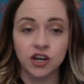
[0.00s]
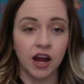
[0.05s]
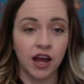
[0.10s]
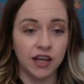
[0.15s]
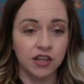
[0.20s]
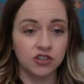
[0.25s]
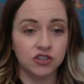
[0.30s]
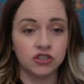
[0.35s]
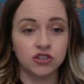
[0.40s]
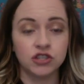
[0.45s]

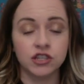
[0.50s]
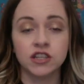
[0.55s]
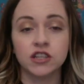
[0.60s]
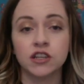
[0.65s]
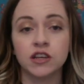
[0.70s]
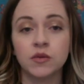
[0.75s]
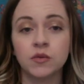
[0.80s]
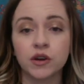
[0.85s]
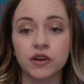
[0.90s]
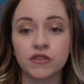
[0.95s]
I
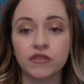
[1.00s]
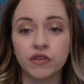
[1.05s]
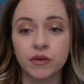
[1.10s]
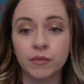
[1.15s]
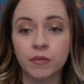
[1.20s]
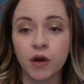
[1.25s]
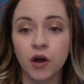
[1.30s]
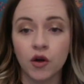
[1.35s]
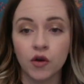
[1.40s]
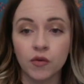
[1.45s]
strictly work
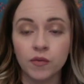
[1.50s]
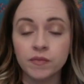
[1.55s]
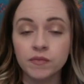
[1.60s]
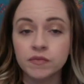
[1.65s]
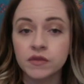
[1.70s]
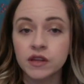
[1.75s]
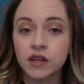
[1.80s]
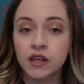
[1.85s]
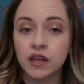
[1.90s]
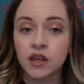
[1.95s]
from home.
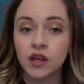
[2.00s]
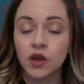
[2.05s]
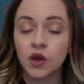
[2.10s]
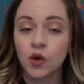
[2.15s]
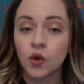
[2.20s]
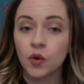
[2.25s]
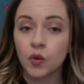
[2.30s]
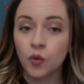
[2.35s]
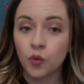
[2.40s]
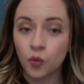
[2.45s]

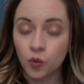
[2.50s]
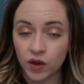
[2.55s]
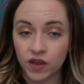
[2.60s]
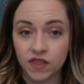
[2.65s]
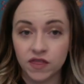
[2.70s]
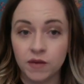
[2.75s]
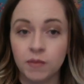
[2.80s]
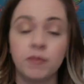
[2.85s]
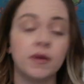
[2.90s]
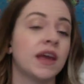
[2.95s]

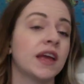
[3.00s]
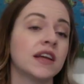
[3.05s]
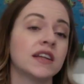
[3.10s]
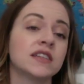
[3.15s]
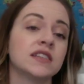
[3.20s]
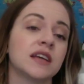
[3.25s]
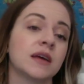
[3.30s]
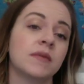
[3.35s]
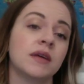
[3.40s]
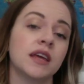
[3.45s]
With the
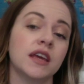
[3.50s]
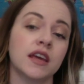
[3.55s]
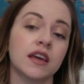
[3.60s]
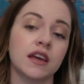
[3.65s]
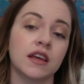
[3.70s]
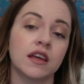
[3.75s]
pandemic,